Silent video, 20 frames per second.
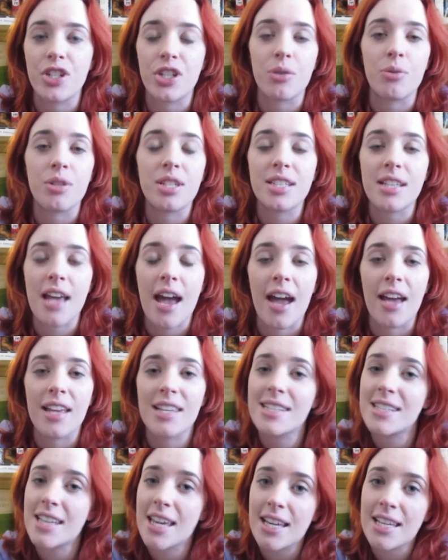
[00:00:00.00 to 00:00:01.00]
do uh,
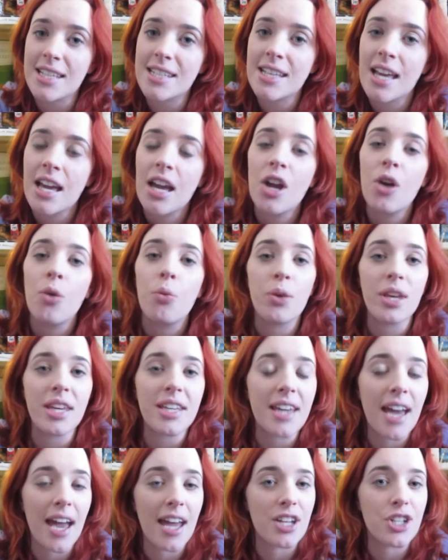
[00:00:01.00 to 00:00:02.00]
six
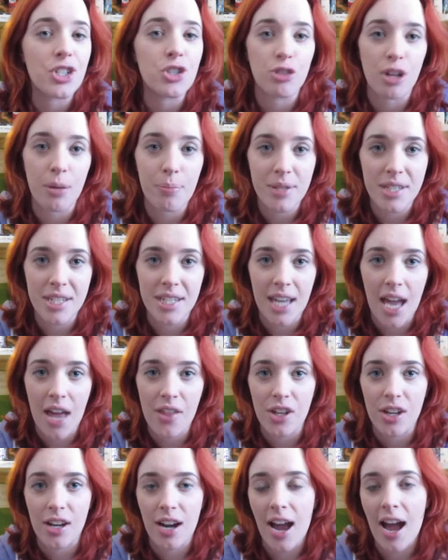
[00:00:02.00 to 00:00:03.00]
weekend trips
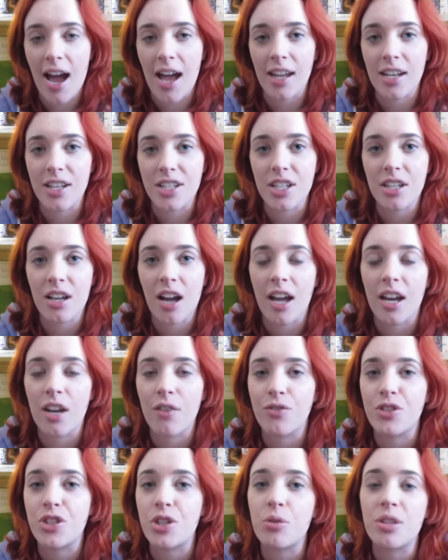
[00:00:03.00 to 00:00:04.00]
together and kind
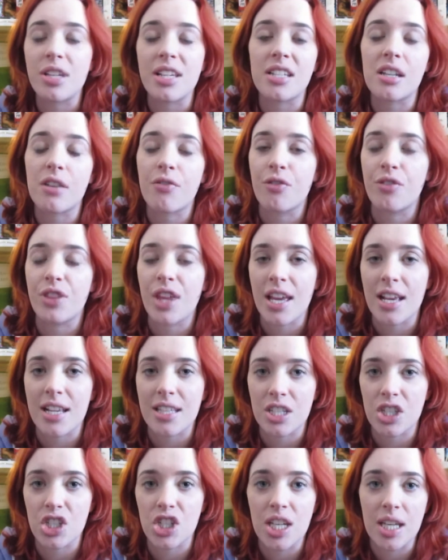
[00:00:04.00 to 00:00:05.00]
of do these different things
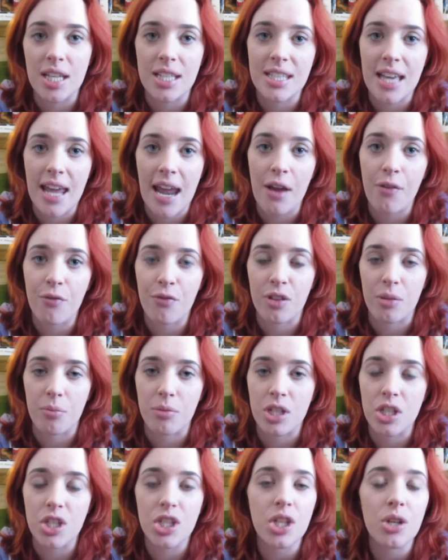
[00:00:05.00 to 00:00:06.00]
that she has set out for them
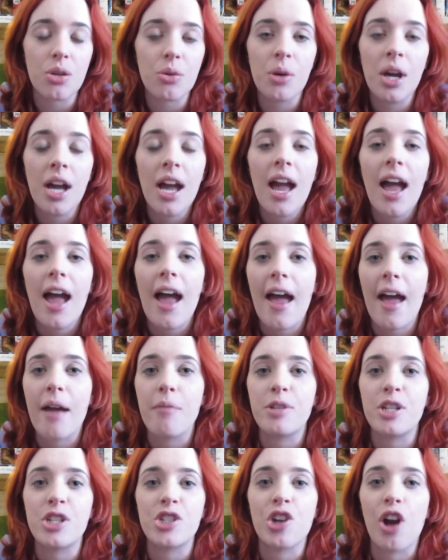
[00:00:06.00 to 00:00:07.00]
to do and
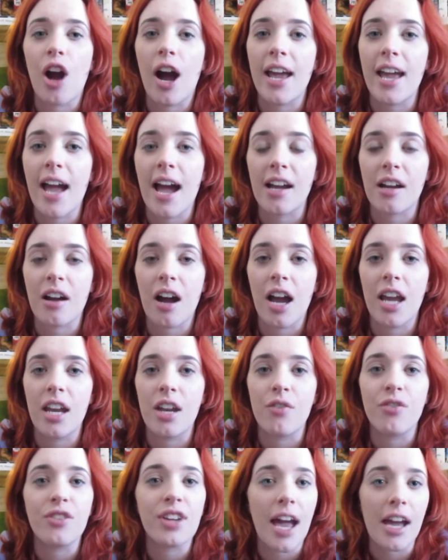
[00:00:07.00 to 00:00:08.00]
um, to try and kind
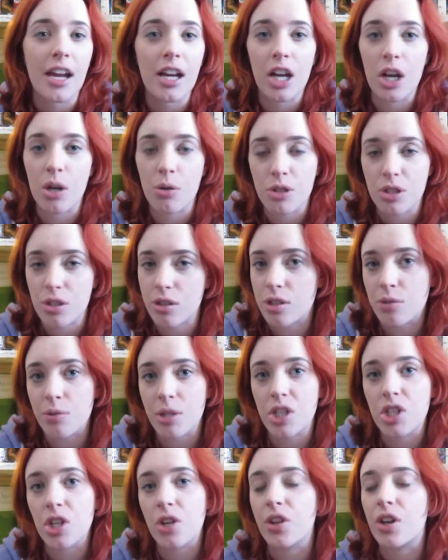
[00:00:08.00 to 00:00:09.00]
of get closer to
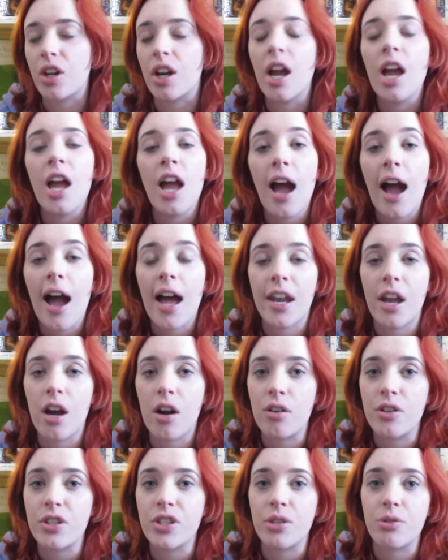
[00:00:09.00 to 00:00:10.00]
each other and
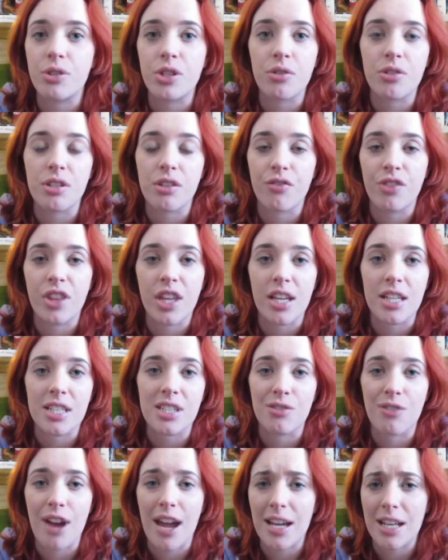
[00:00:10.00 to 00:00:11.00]
also do different things
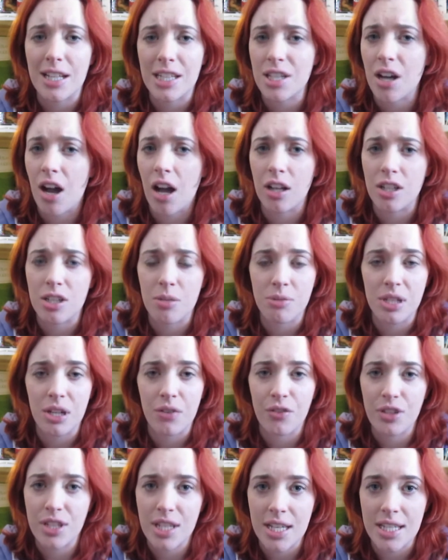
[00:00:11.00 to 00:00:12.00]
to reconcile some
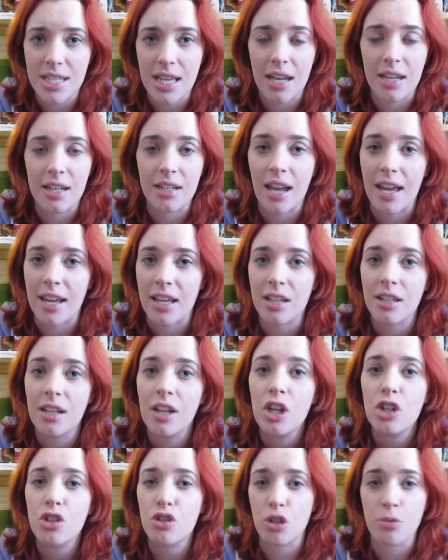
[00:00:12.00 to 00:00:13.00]
differences and like
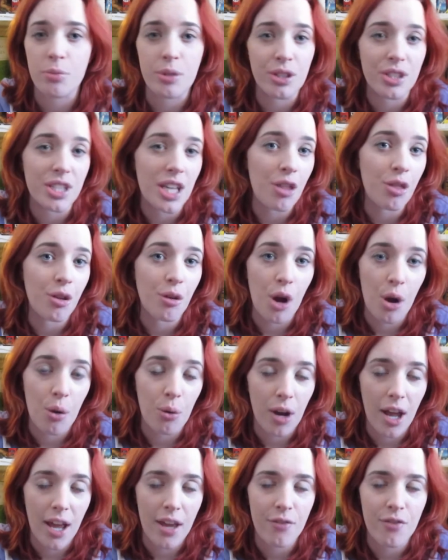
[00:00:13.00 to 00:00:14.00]
troubles in their
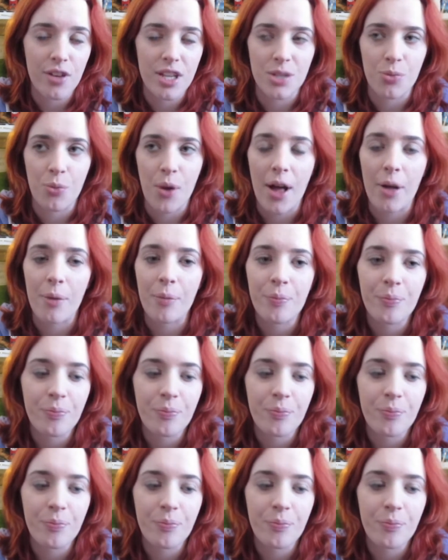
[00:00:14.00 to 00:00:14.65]
own life as well.